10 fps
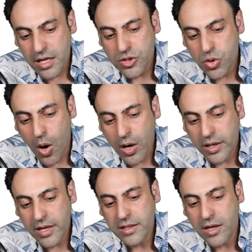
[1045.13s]

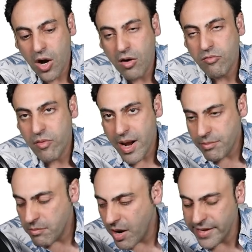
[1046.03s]
target of
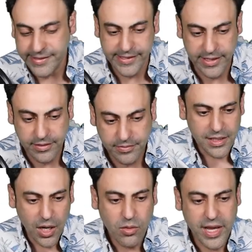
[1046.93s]
rapamycin.
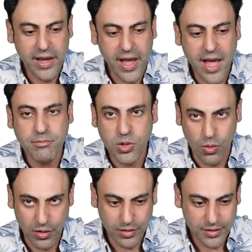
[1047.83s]
Okay, mTOR.